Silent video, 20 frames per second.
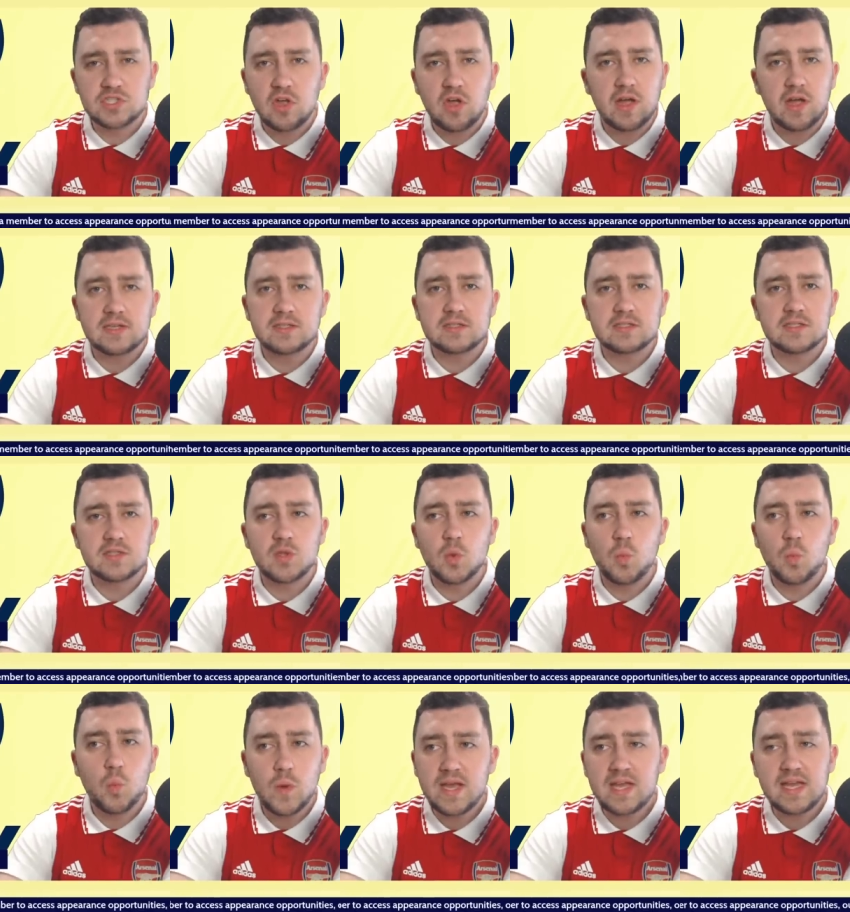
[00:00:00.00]
signed
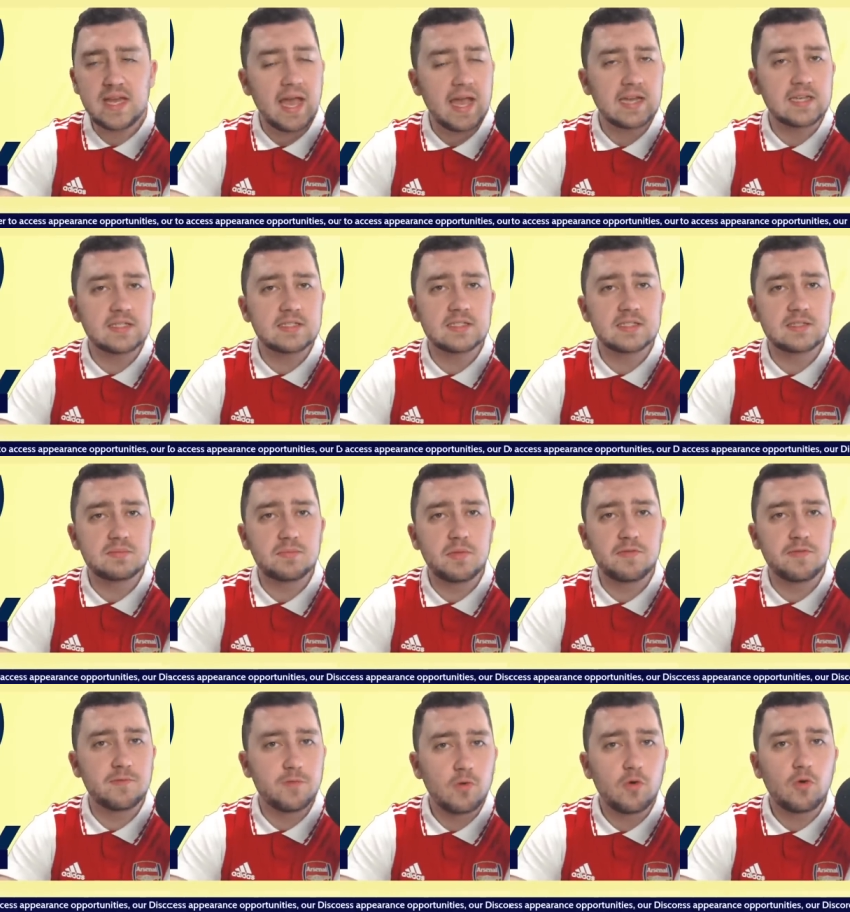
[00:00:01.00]
the weekend
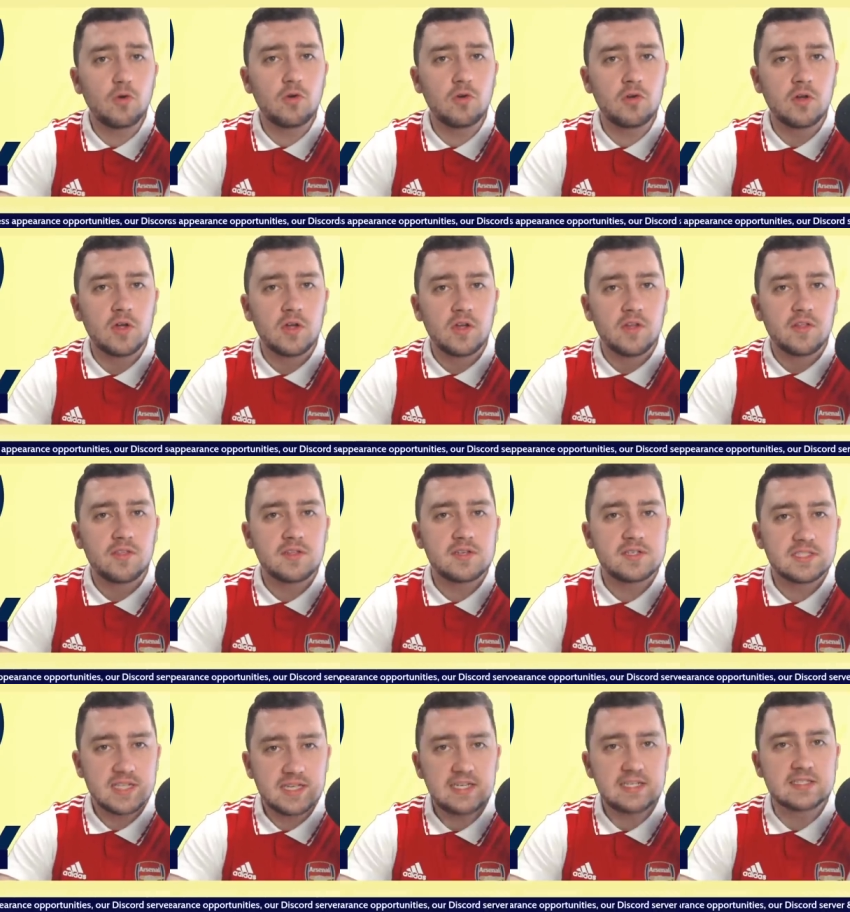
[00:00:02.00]
before the
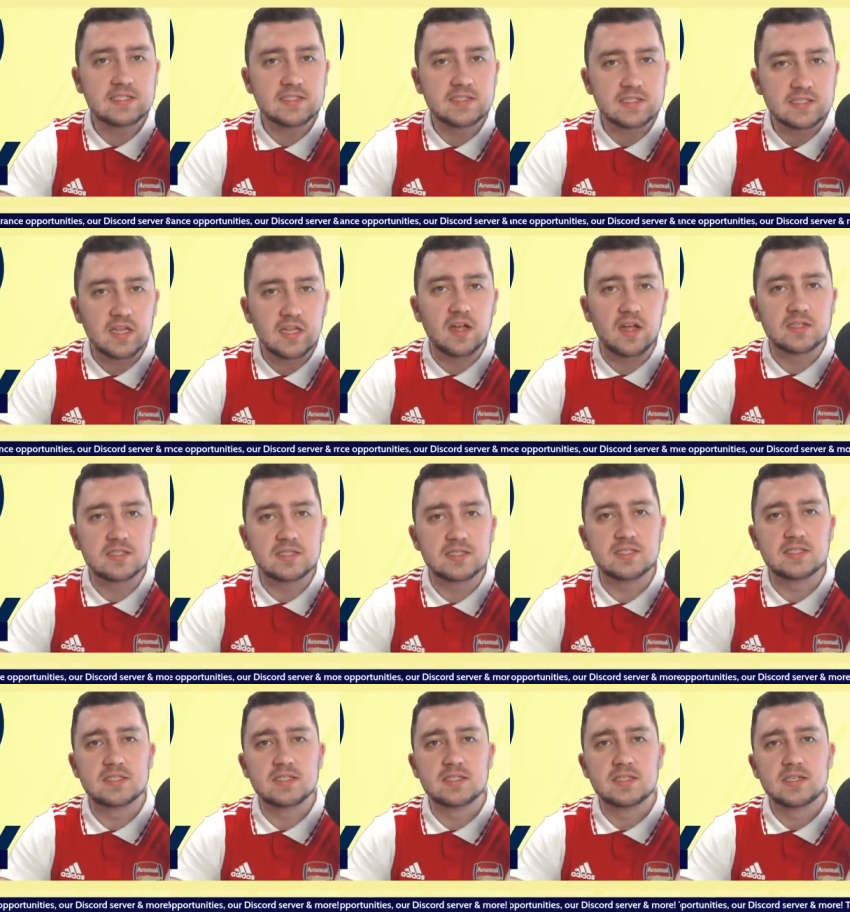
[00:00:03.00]
season
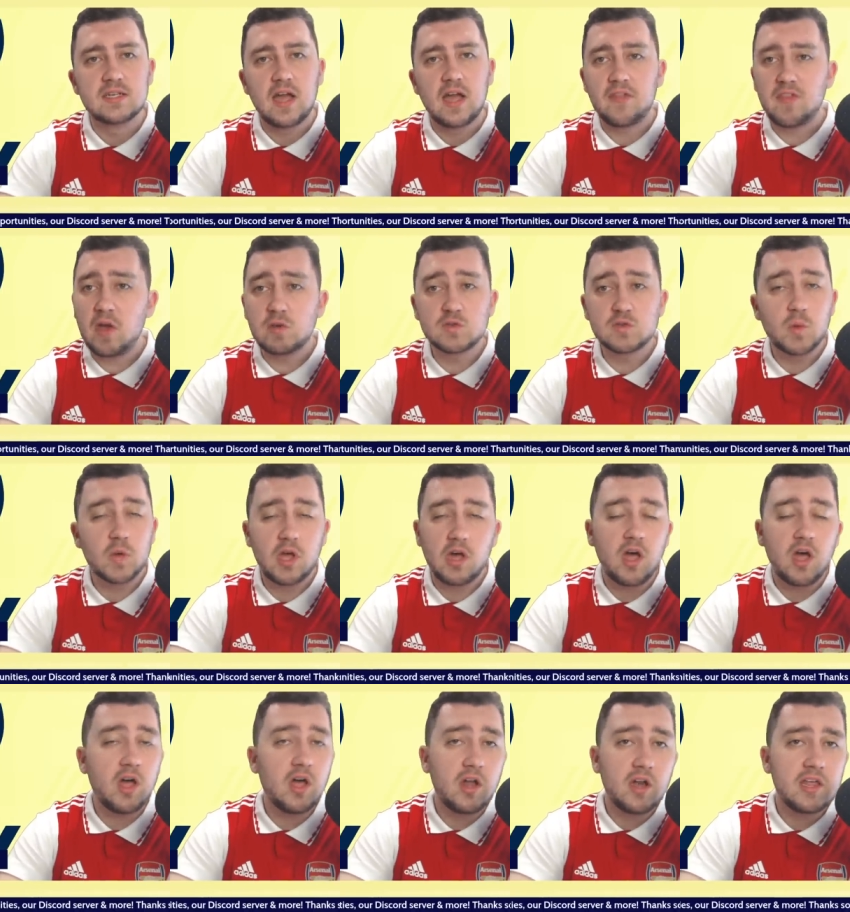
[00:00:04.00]
started. And that was one
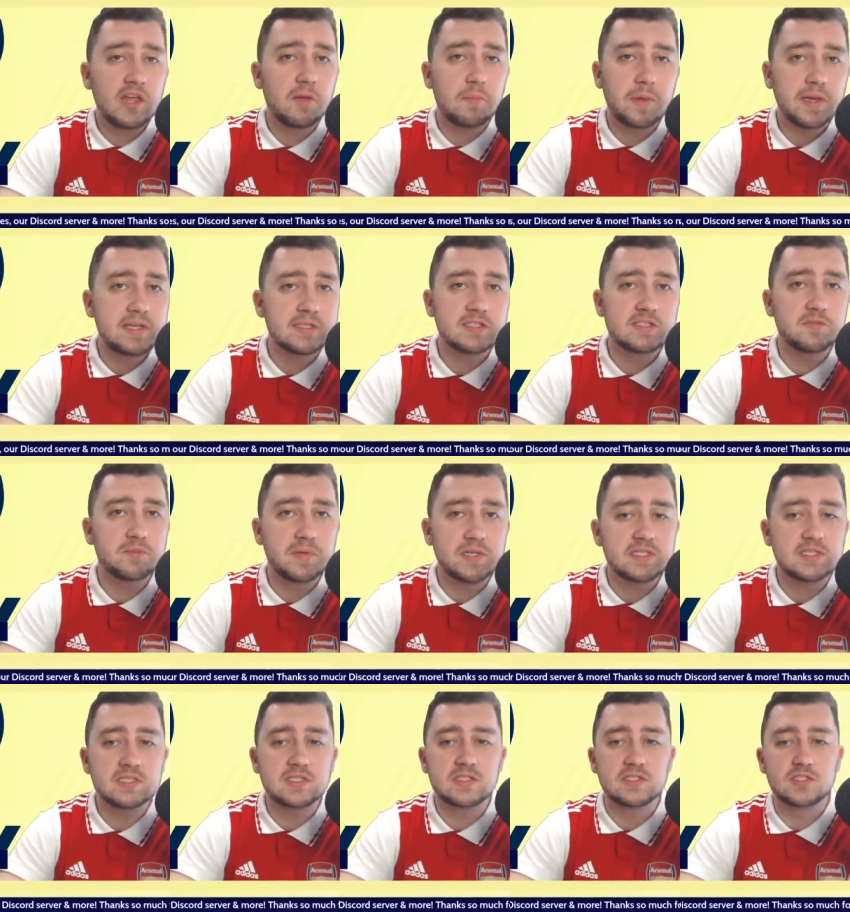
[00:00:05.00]
of our earlier pieces of
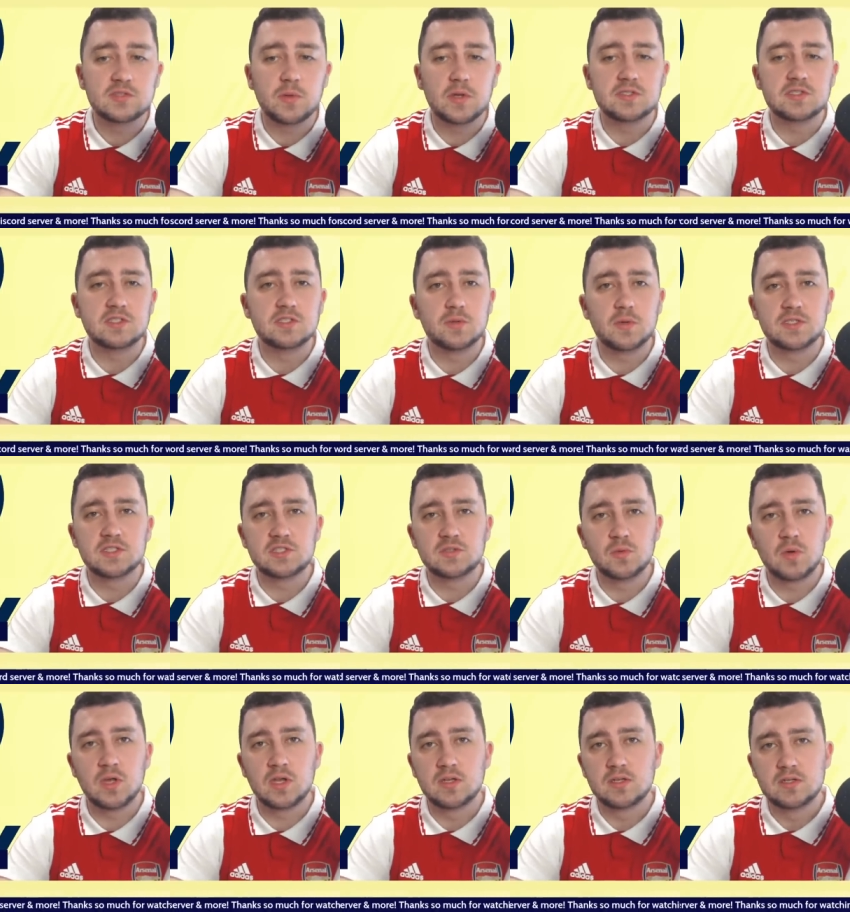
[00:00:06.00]
business in
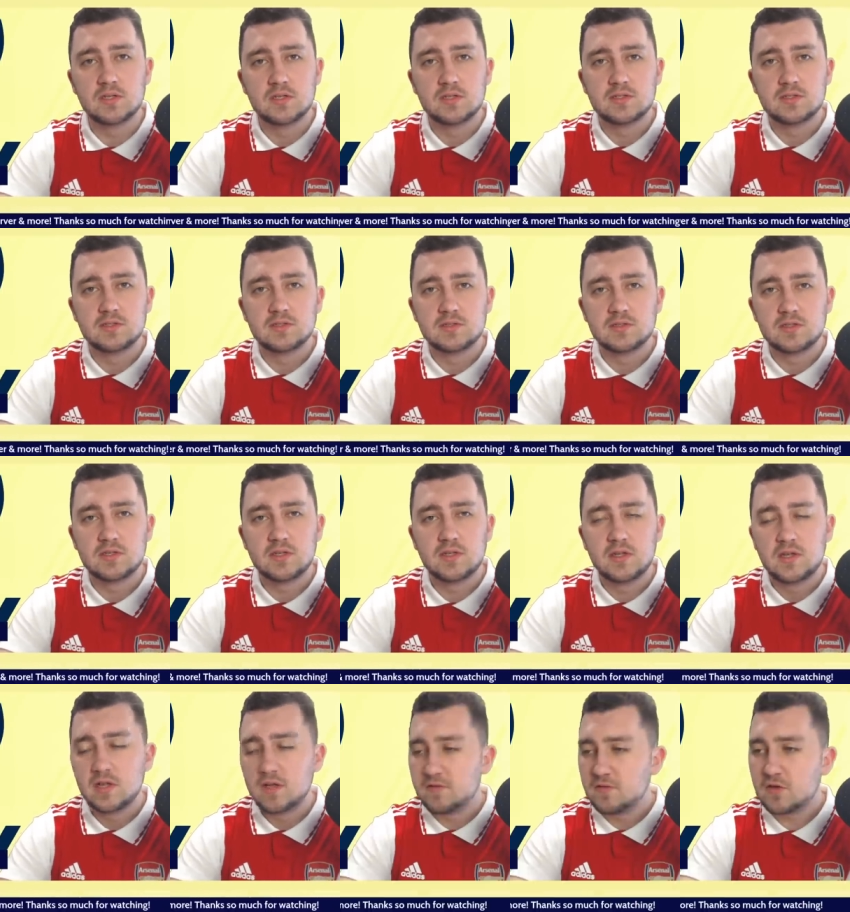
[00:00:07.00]
2021.
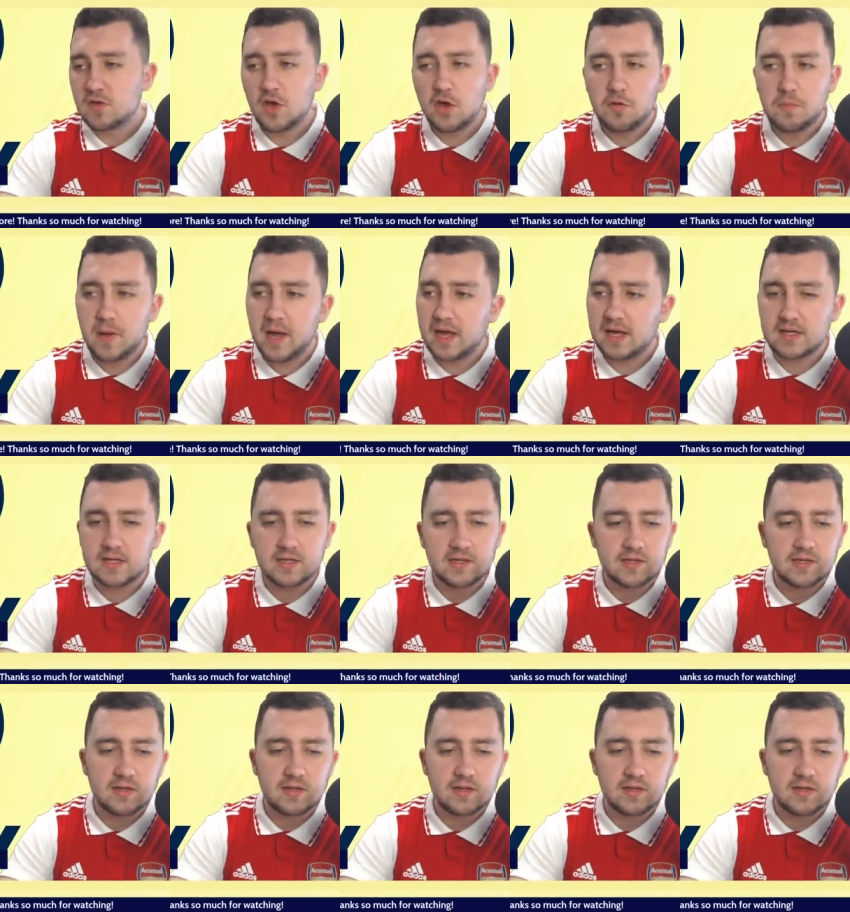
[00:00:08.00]
If you go back